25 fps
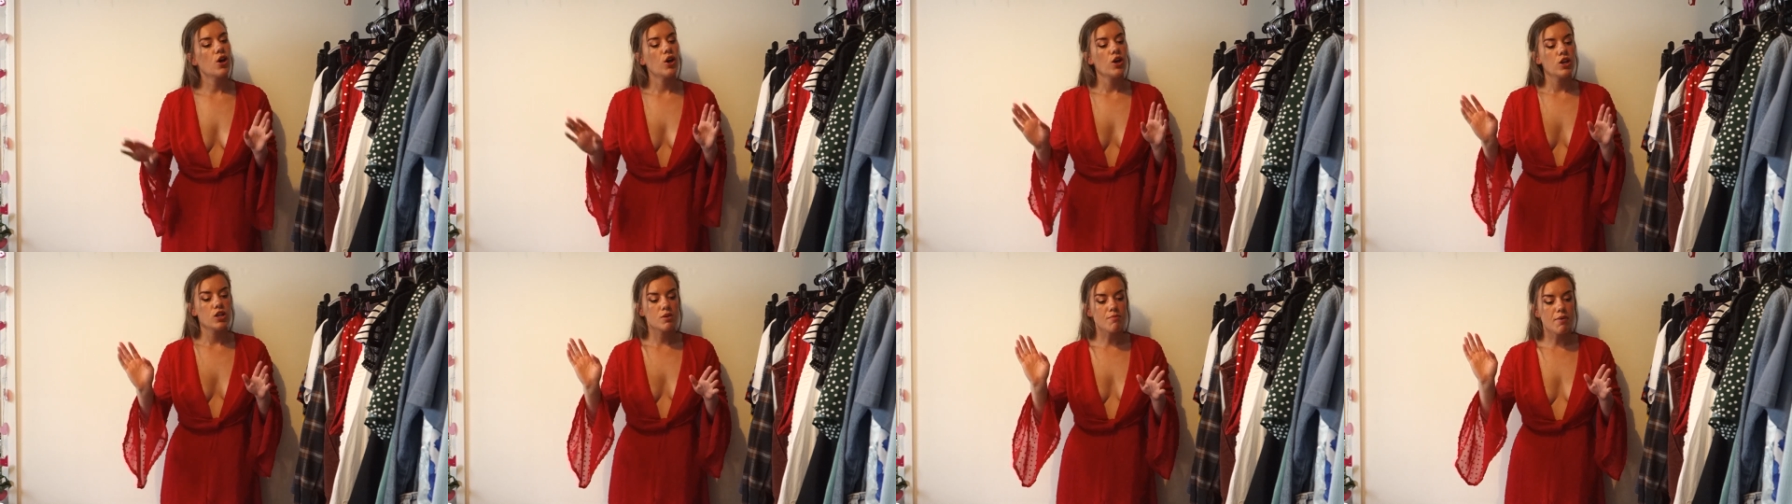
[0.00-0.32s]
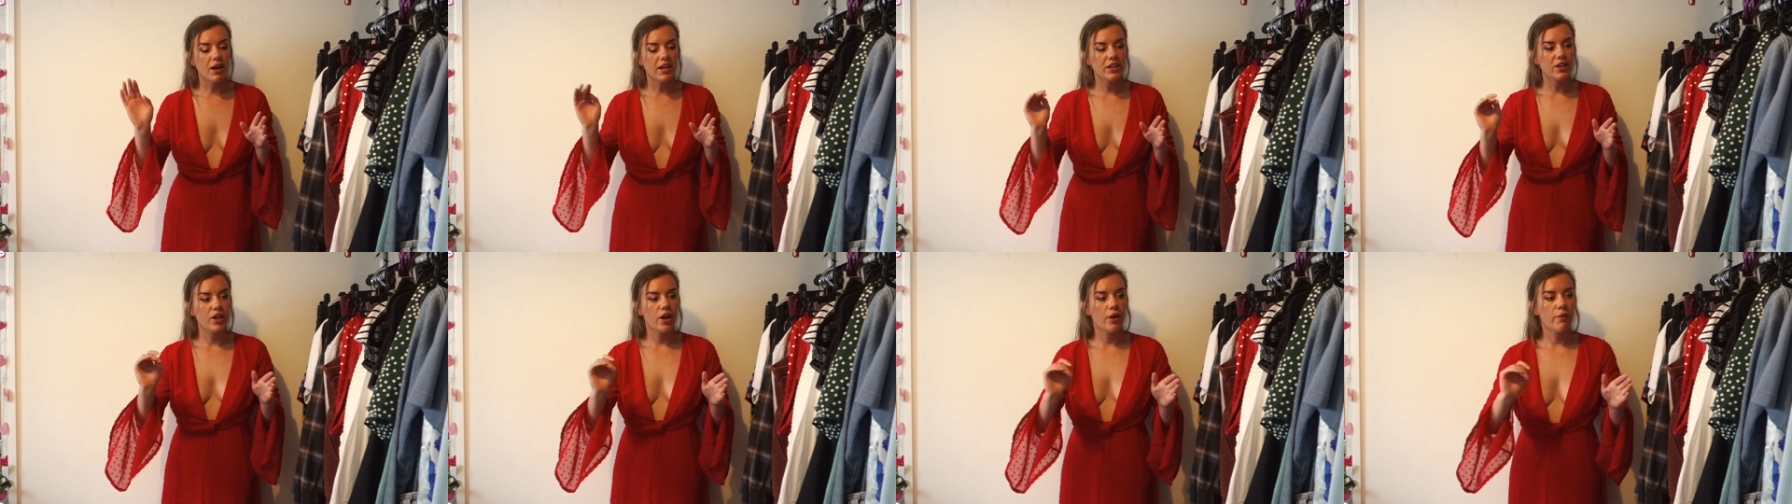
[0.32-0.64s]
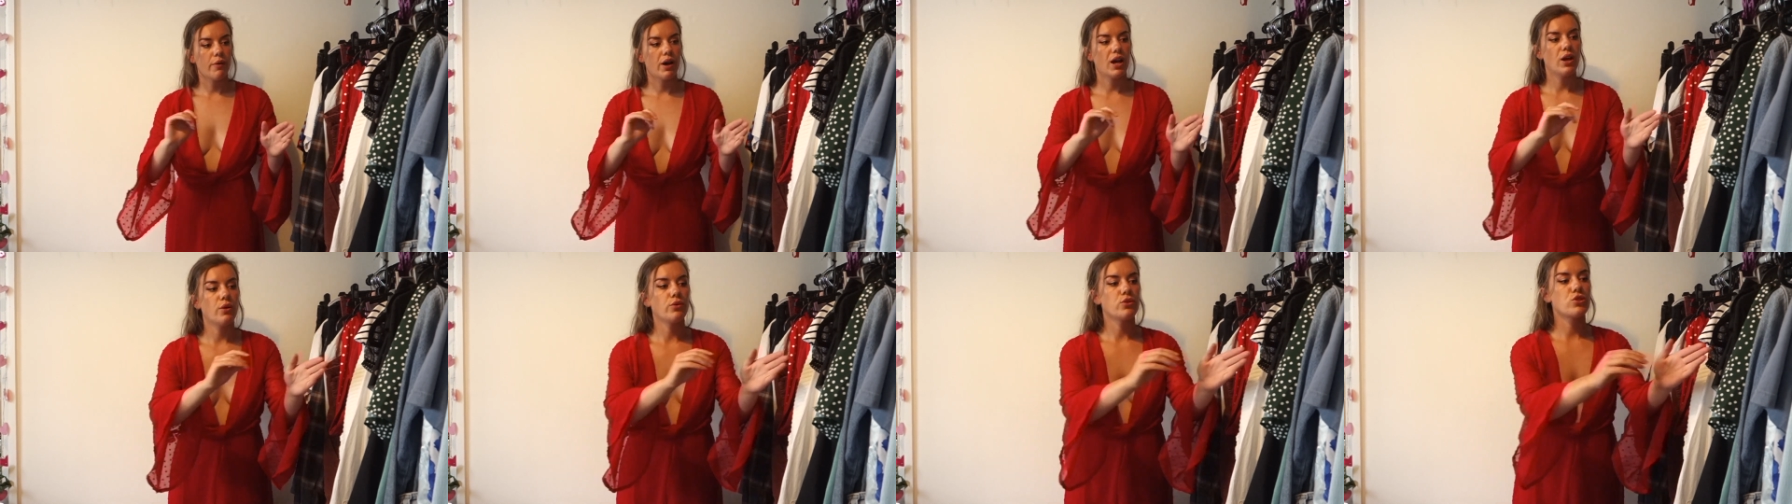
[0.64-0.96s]
You might know
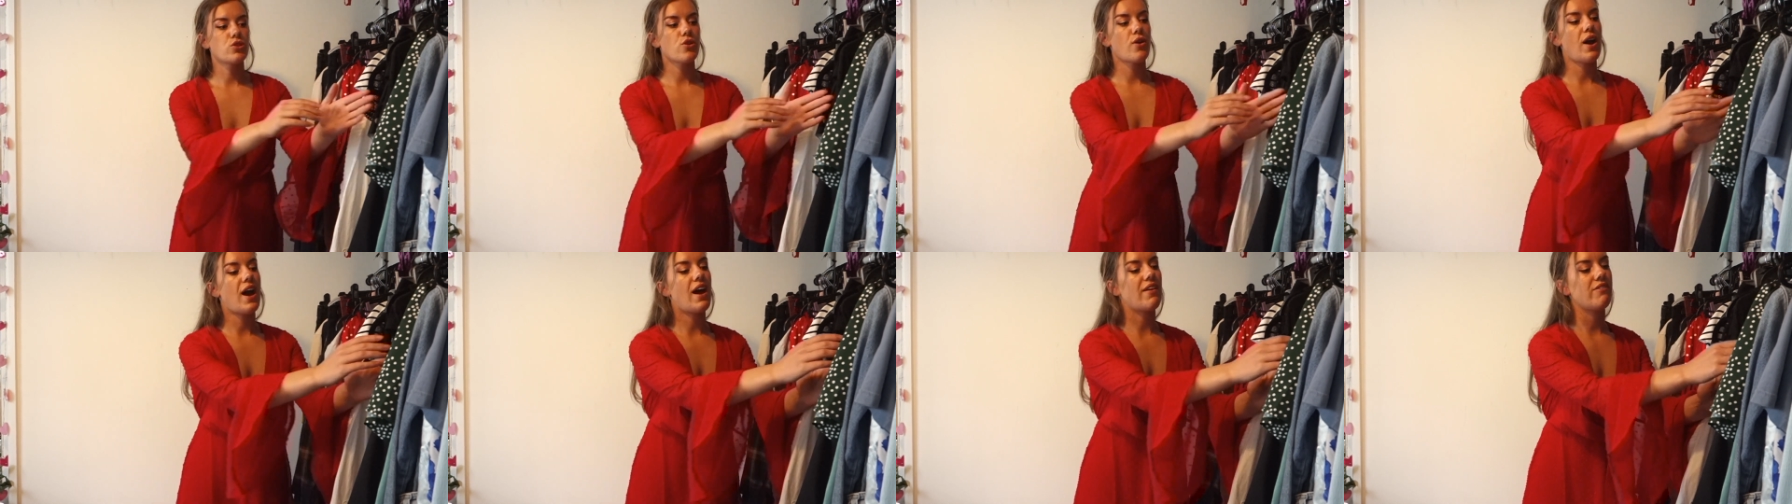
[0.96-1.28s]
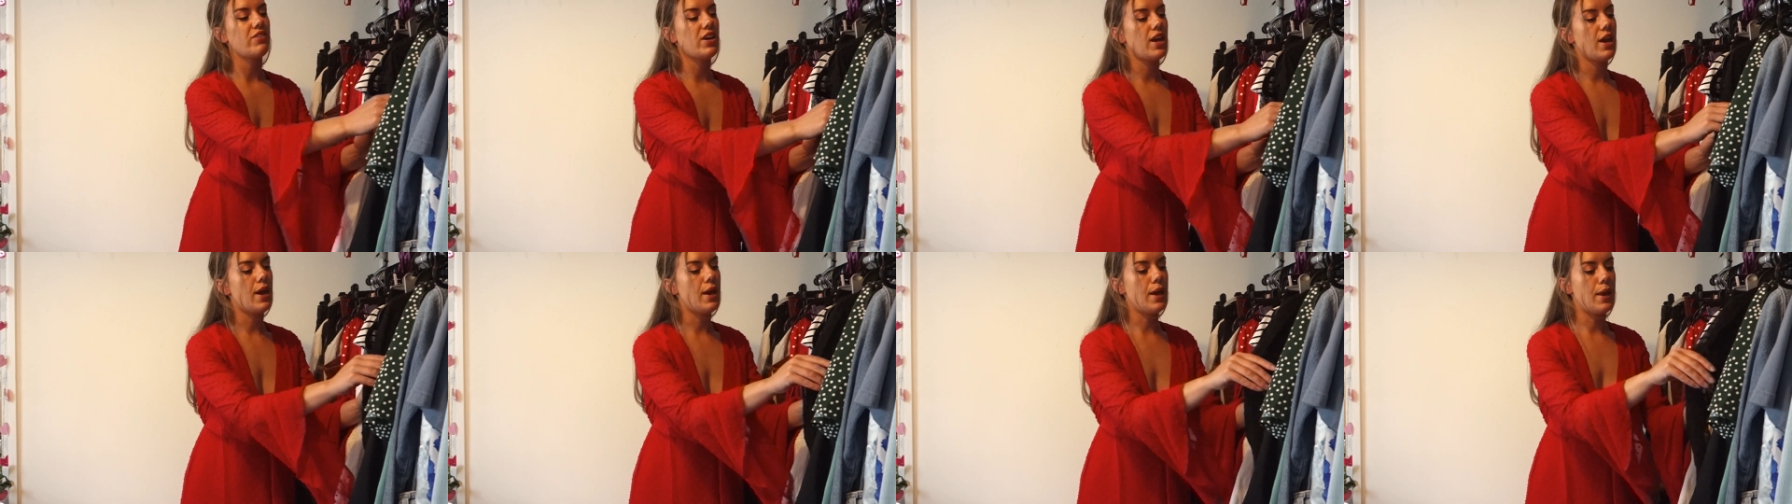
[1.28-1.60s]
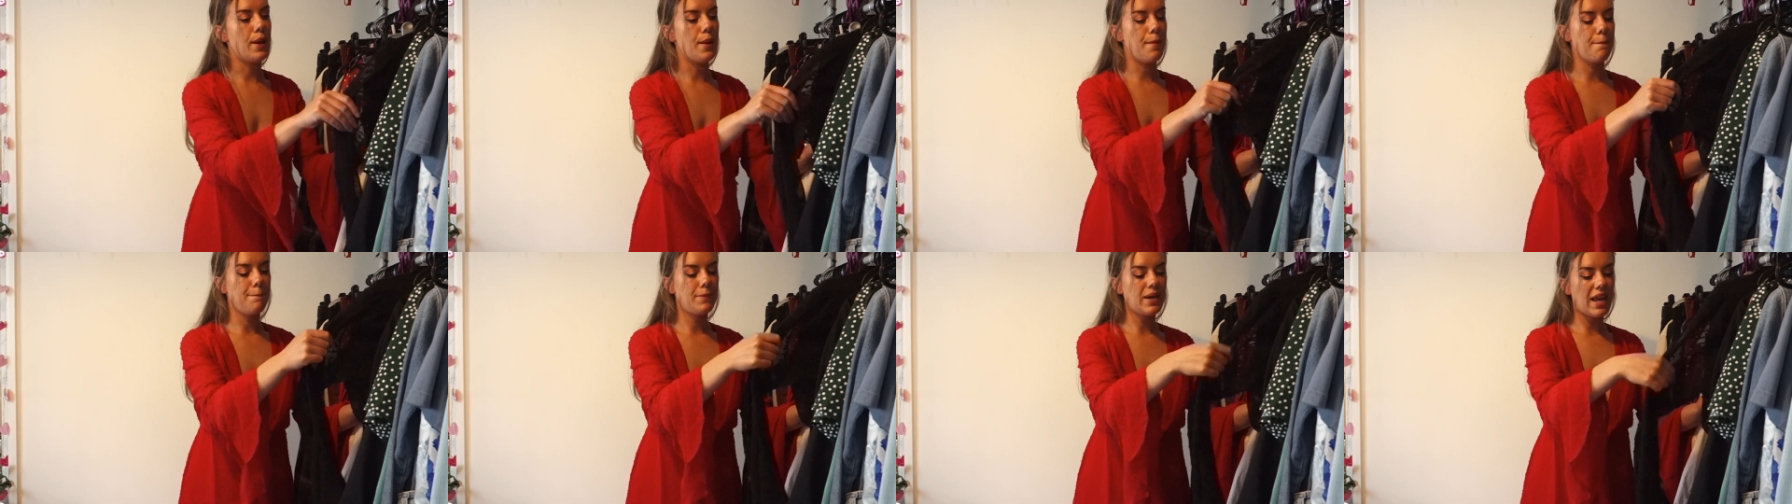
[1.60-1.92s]
I also have it
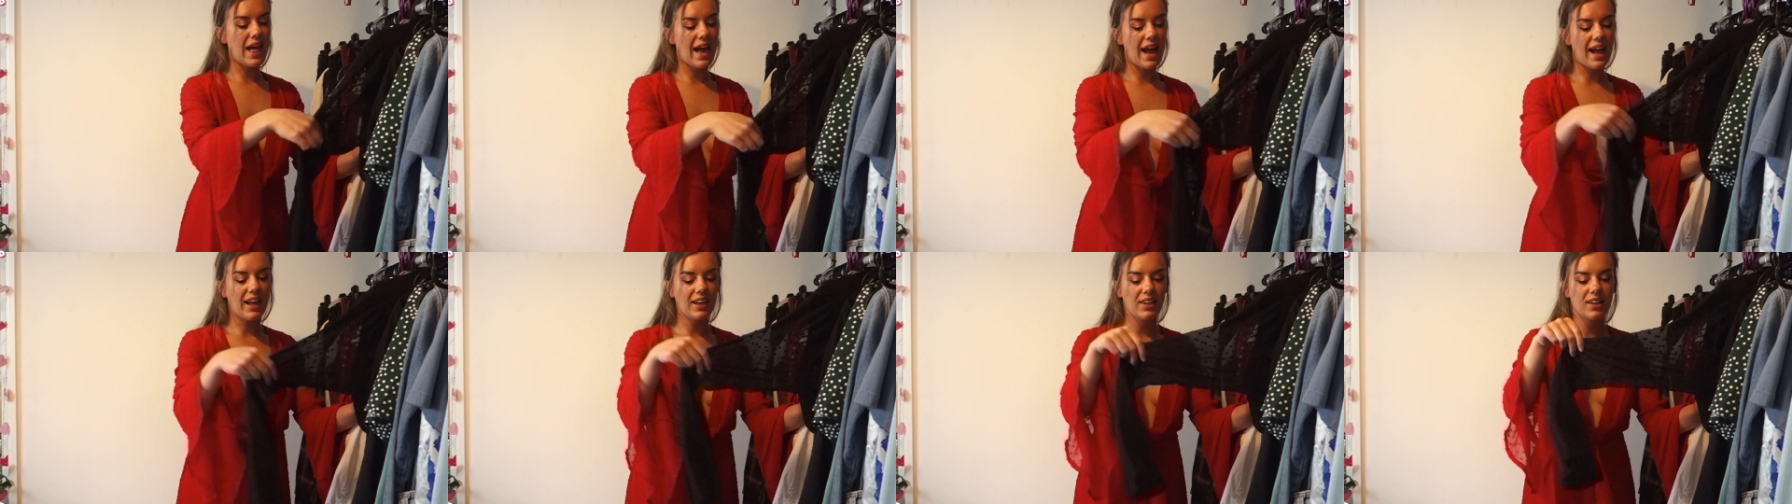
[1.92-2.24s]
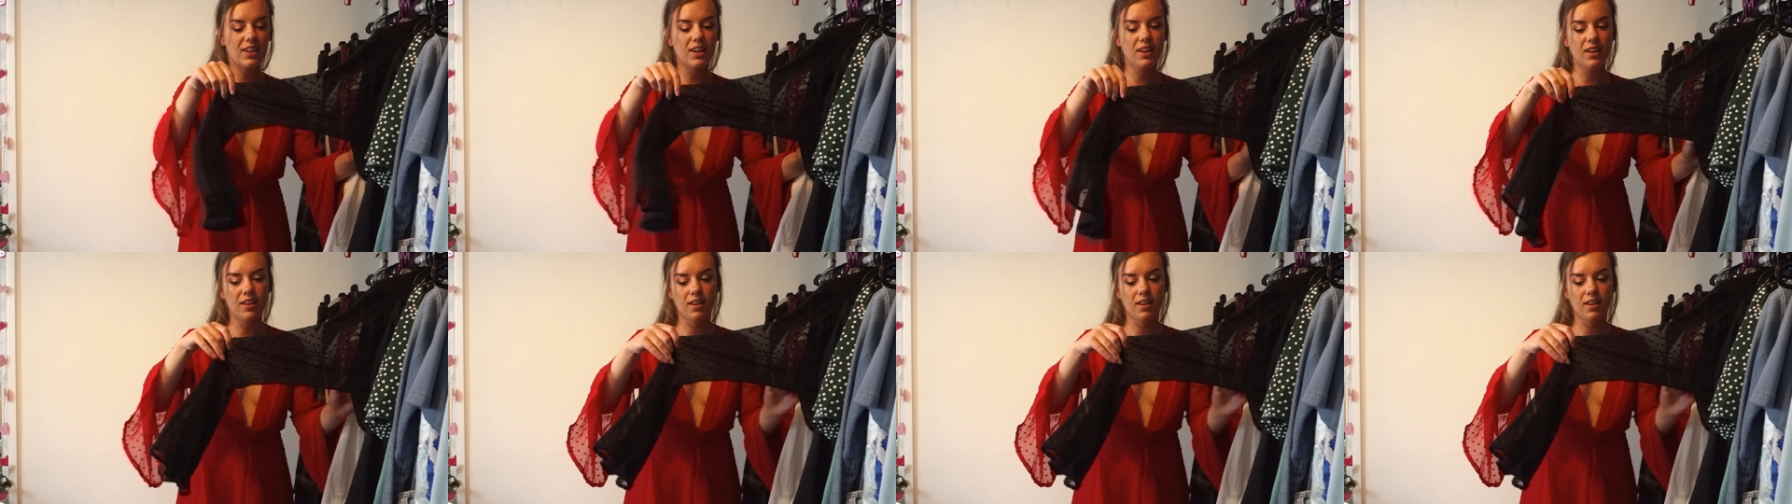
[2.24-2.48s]
in black,